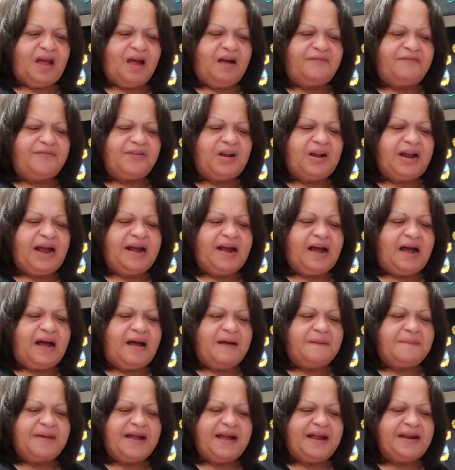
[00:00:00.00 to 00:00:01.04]
I feel like
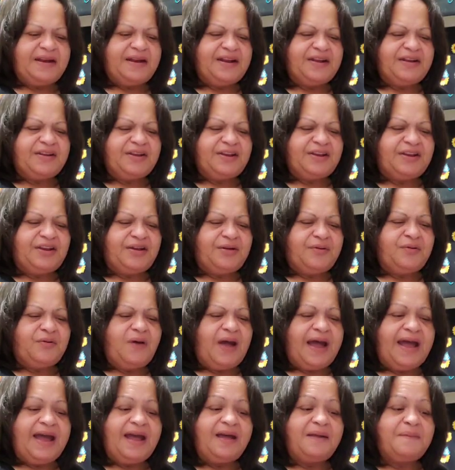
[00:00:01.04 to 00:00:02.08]
I abandoned you
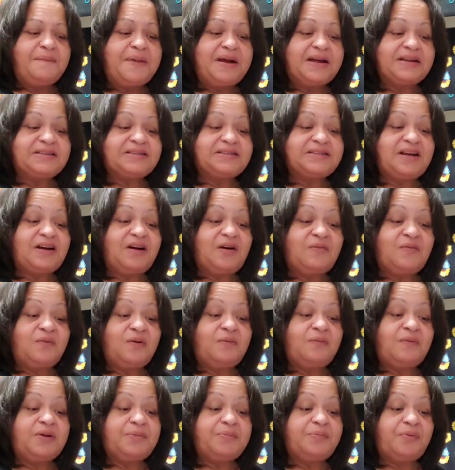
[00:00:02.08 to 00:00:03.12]
and myself
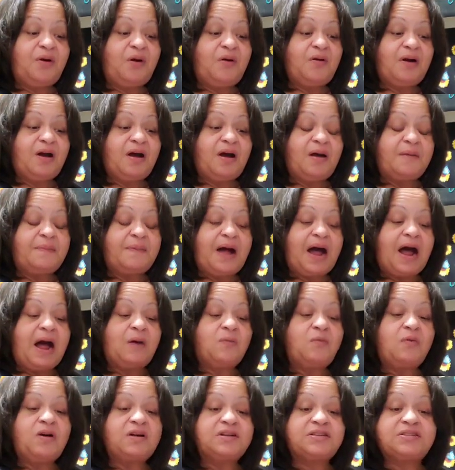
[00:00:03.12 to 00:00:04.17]
when we broke up. I
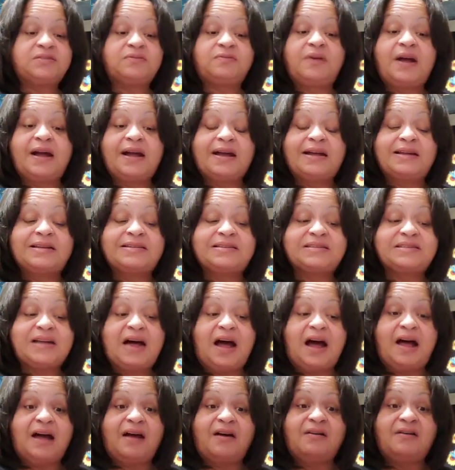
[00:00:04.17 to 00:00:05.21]
want to
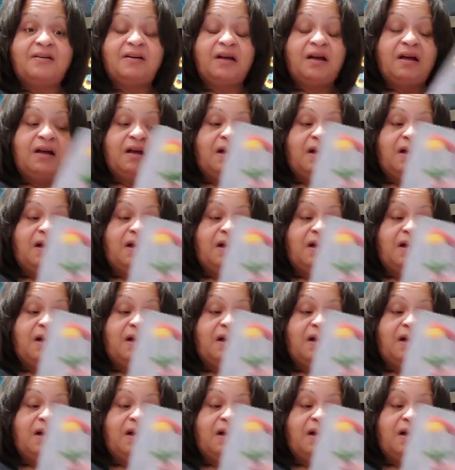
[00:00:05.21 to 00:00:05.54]
reconcile.